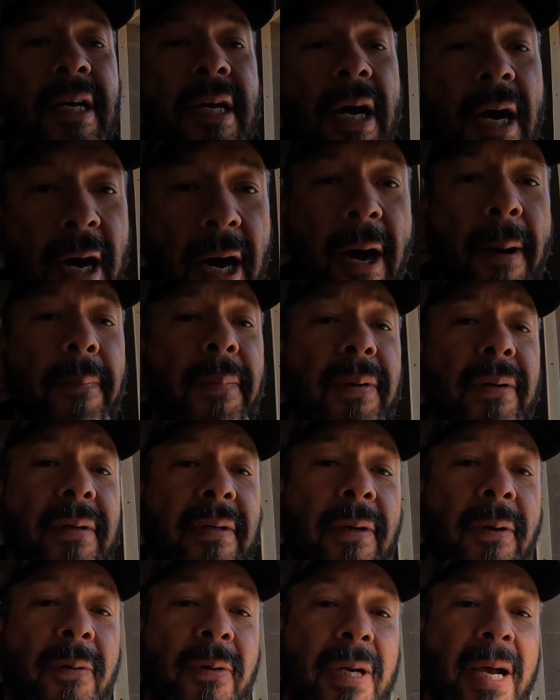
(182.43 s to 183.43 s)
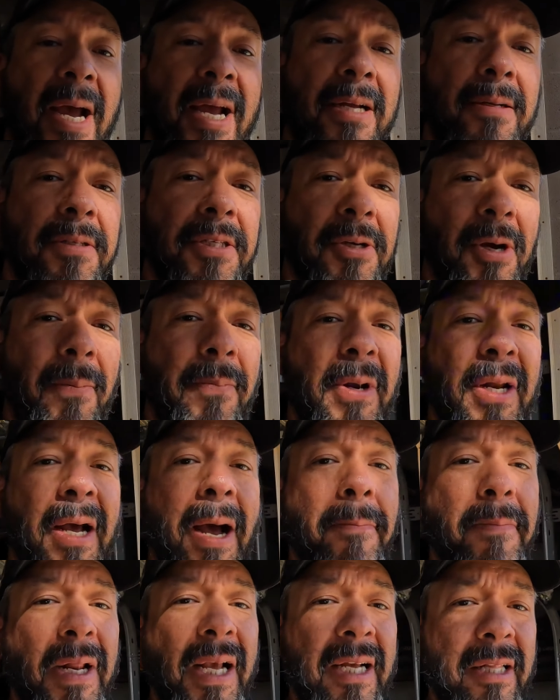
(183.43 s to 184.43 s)
up. Okay, so I'm
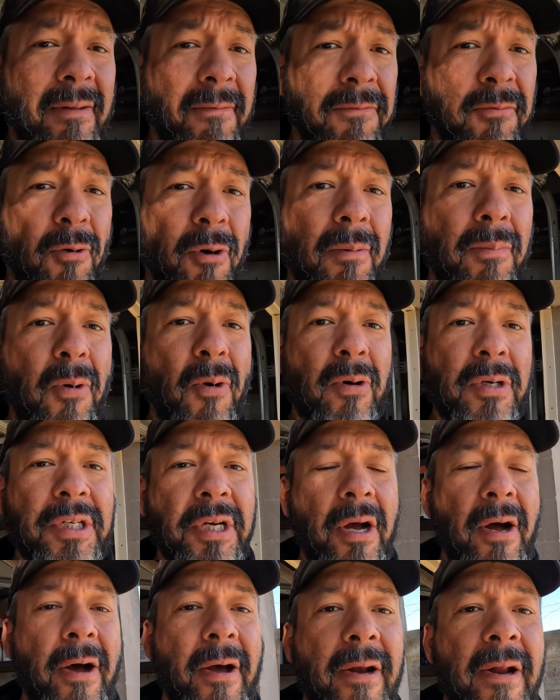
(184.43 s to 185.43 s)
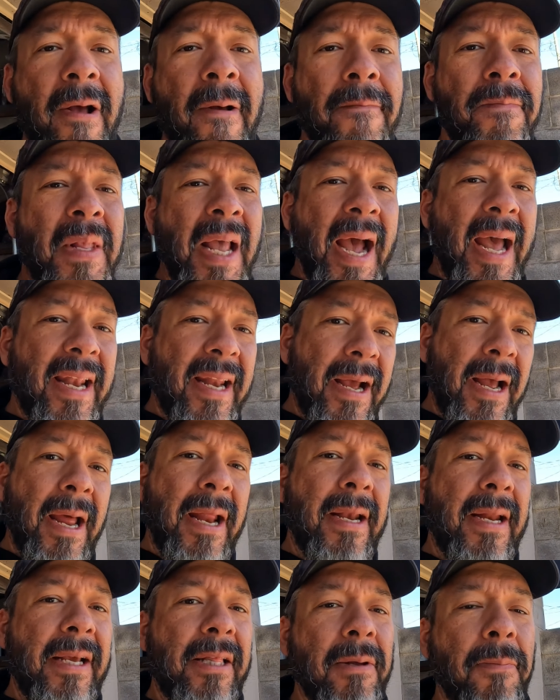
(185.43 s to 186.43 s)
gonna get the floorboards on, and
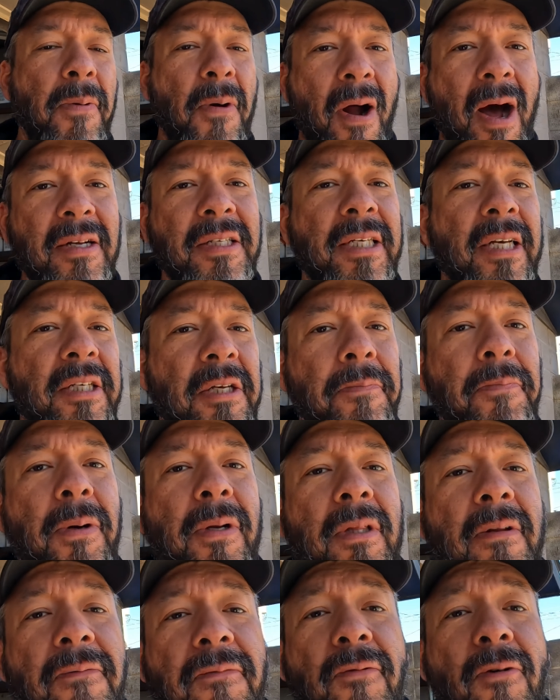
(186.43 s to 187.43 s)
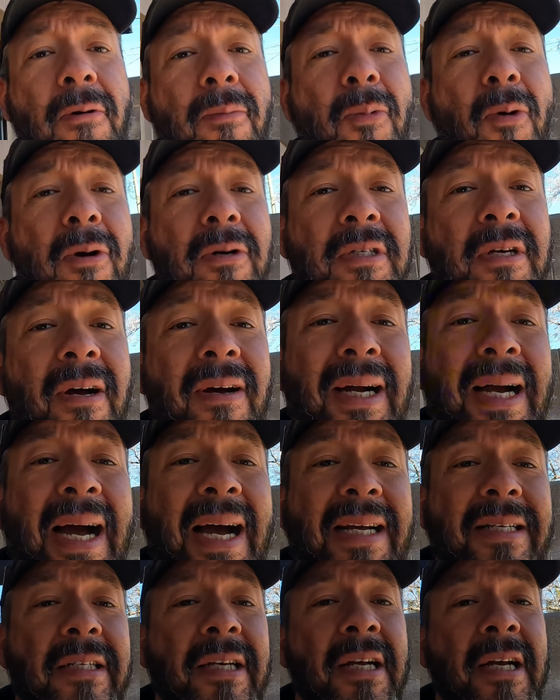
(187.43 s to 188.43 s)
in the process of putting the floorboards on,
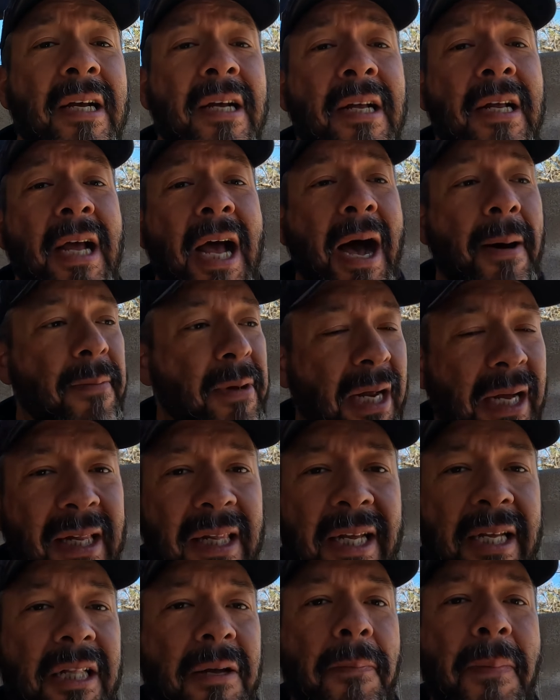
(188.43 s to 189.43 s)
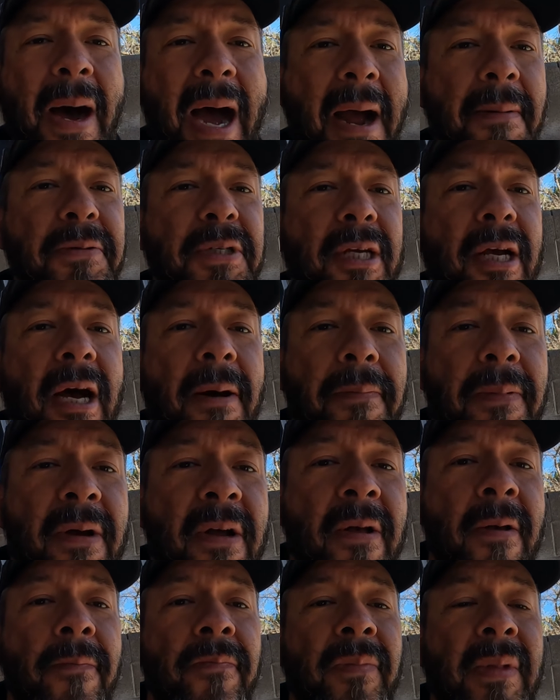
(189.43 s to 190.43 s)
guys, I'm gonna clean the pipes up.
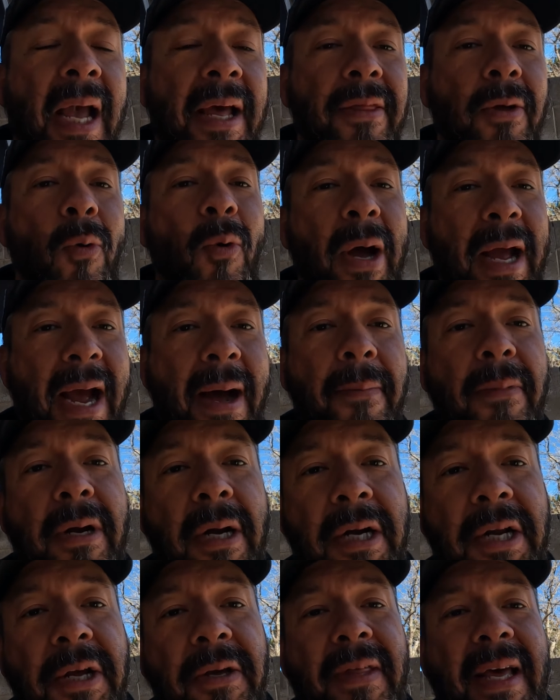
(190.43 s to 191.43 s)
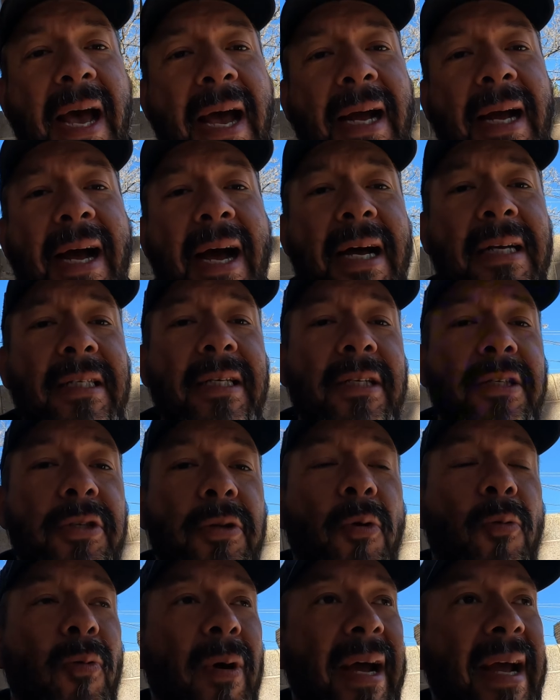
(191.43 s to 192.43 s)
And the way I'm gonna do that, guys, is
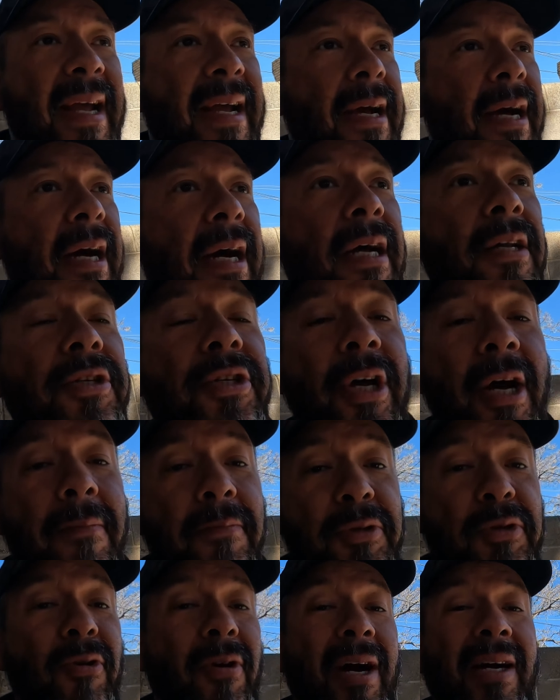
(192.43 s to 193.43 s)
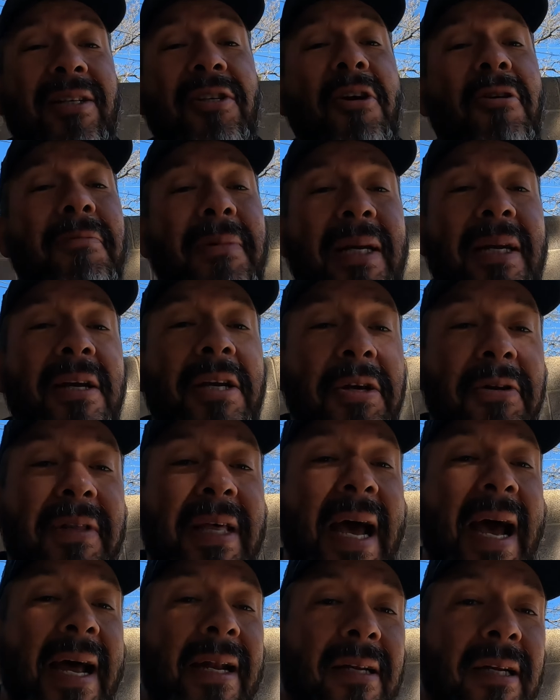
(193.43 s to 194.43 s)
the way dump truck told me to do
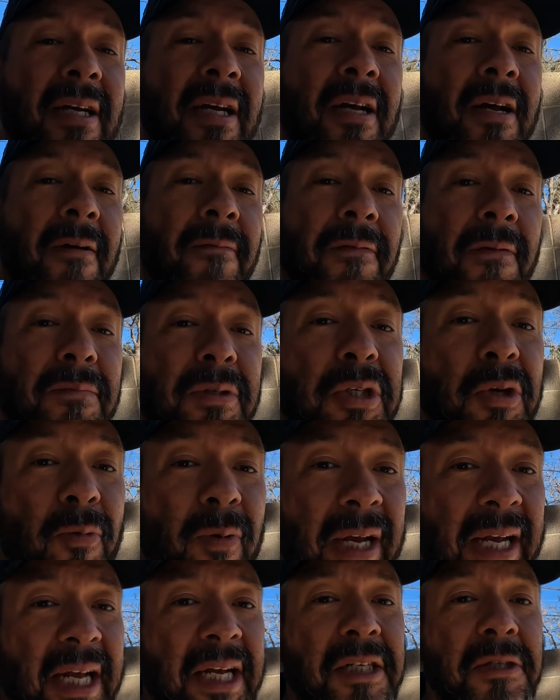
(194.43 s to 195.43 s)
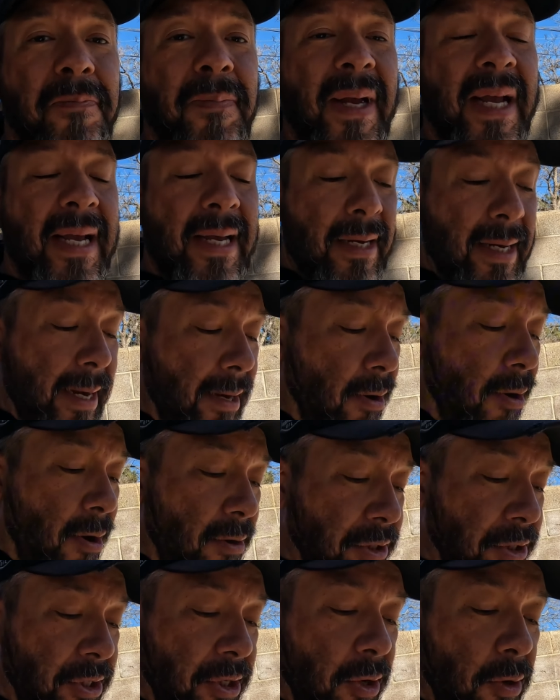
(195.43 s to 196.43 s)
that from Sawicki Speed, and
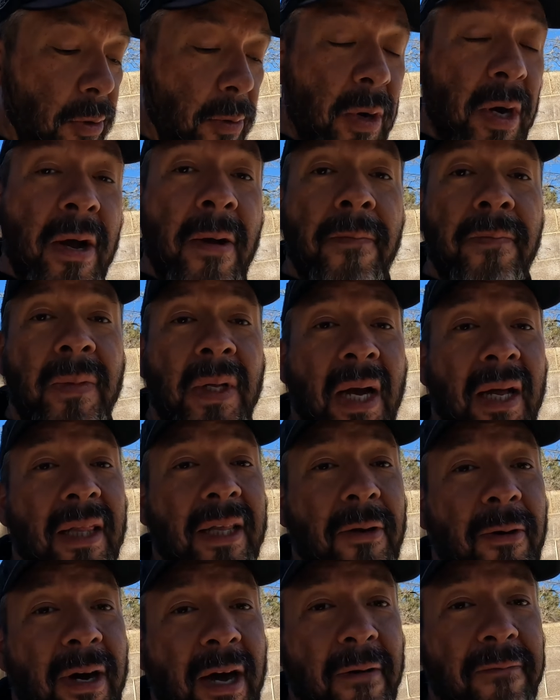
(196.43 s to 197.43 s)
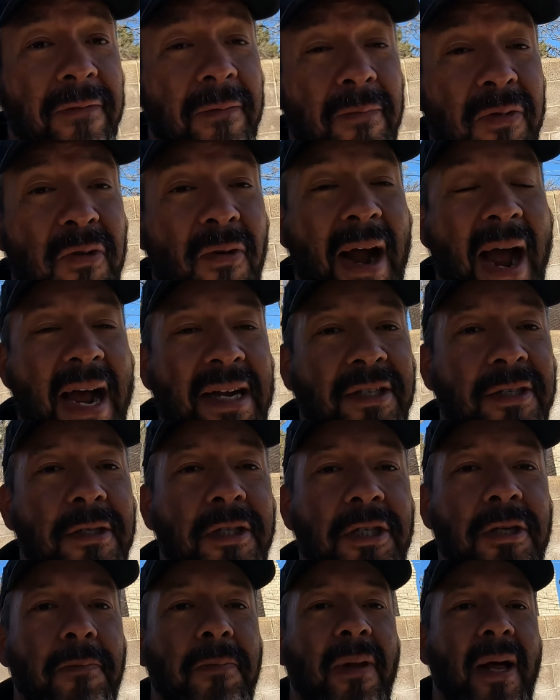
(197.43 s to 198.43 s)
also a little help from Thrash
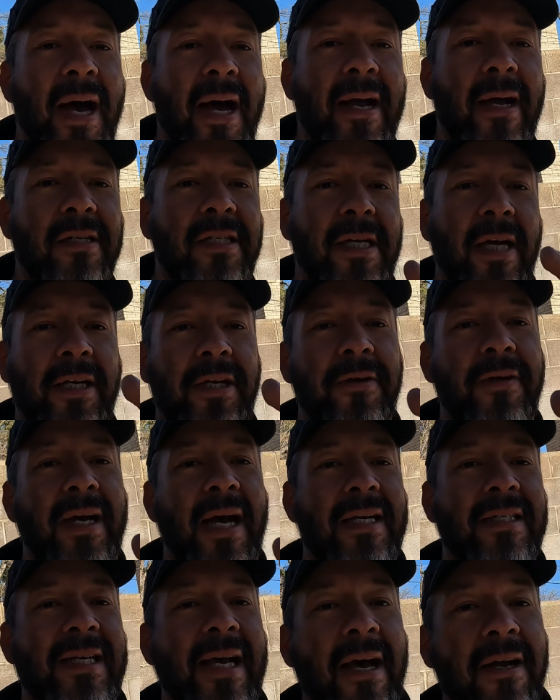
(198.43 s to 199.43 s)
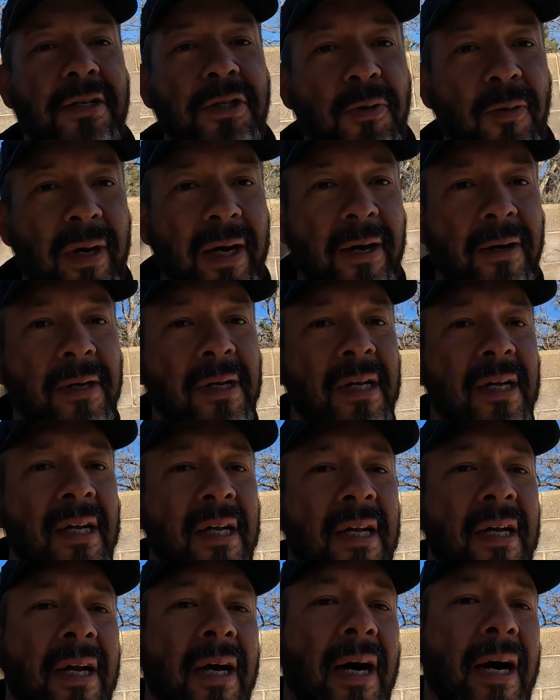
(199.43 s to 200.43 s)
and Supply. I'll check you guys out as well.
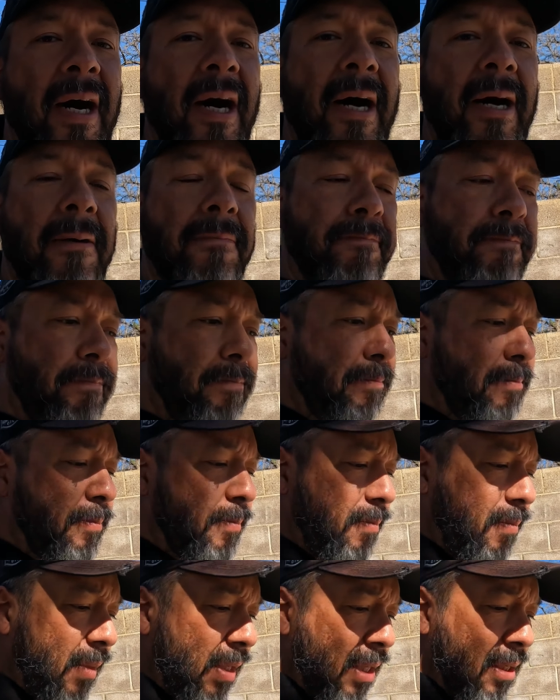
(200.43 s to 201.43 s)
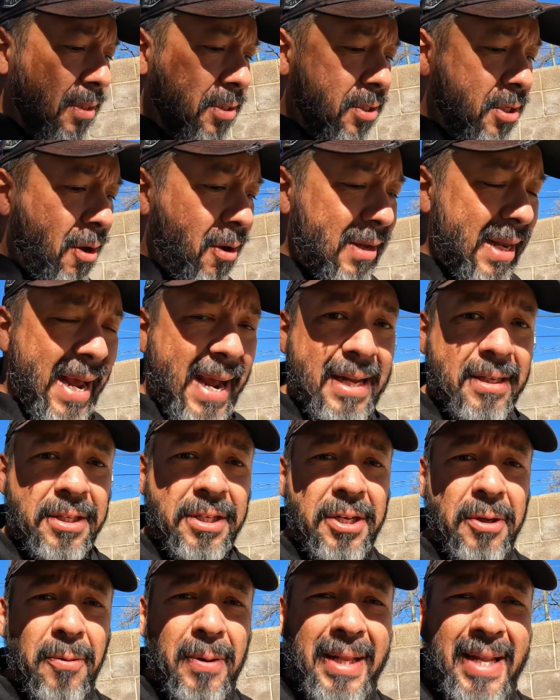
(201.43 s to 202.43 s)
Saw Lance
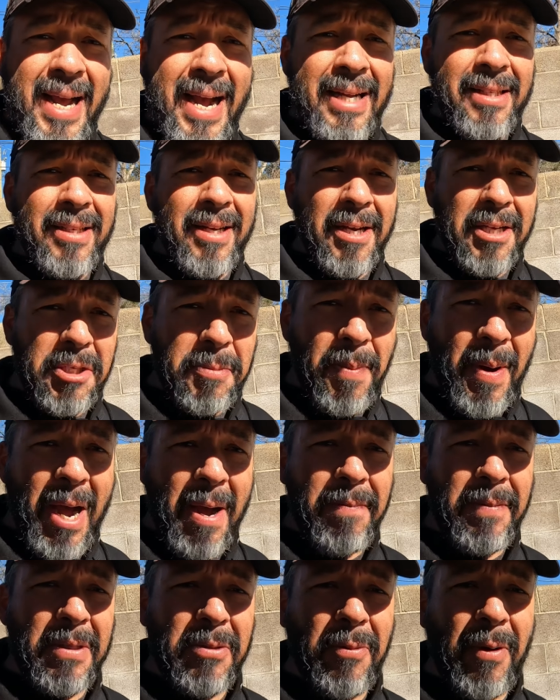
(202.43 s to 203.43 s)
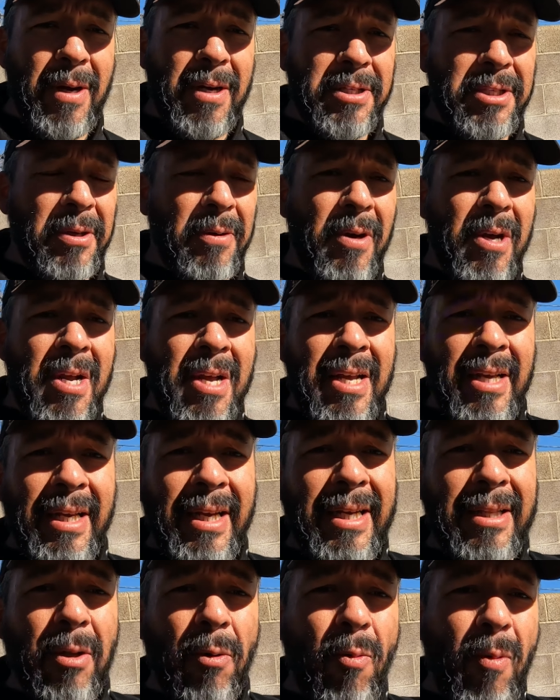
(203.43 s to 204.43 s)
doing that to his pipe as well. So
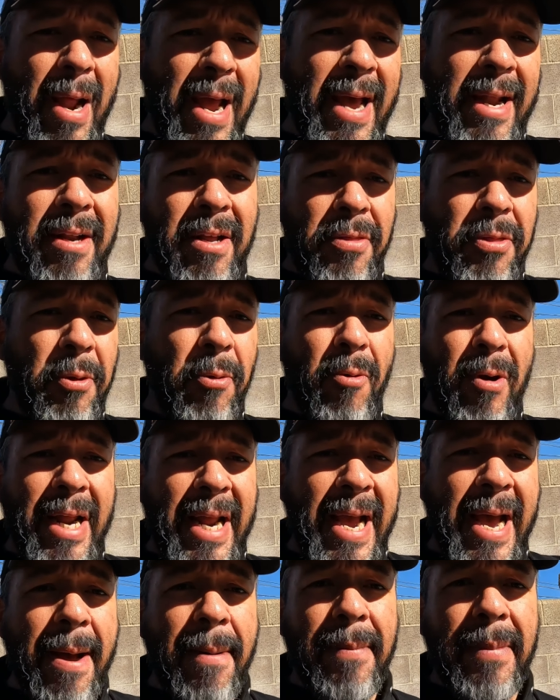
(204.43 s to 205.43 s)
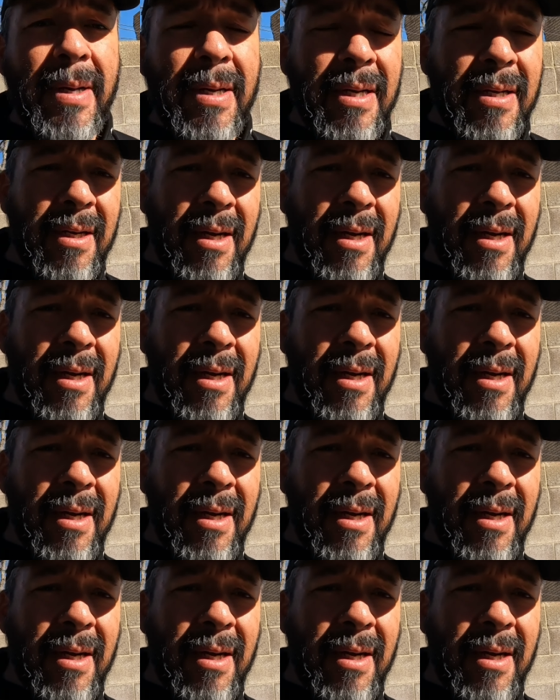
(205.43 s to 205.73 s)
you get the red 3M